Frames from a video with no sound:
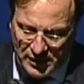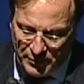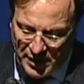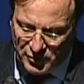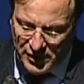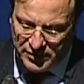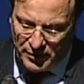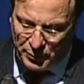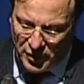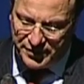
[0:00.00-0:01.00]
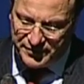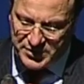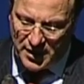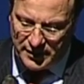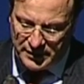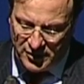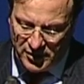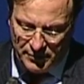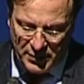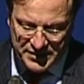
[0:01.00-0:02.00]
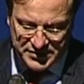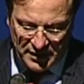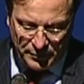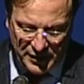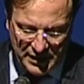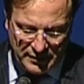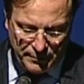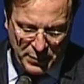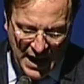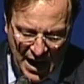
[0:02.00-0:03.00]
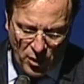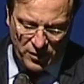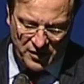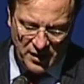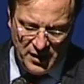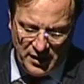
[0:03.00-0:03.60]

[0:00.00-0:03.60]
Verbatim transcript: commemorate the birth of solidarity by celebrating the power